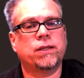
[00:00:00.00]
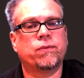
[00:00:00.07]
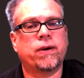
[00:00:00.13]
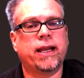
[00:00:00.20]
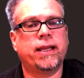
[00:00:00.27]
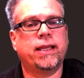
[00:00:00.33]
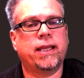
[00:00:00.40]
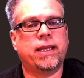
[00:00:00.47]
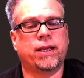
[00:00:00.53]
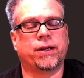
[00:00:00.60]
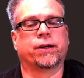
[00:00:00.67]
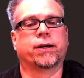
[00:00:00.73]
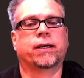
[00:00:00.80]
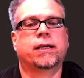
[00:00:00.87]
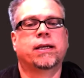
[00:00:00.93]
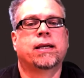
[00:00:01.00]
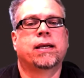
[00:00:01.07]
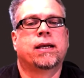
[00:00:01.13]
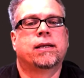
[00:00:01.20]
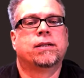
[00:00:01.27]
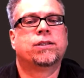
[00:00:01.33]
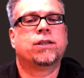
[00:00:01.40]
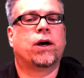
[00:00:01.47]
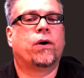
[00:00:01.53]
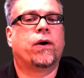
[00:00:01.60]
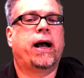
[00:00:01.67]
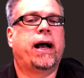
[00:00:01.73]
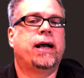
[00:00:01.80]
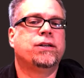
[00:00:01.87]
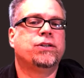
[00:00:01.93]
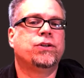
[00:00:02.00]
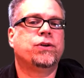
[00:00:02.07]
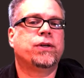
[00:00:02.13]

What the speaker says: right here. So, as you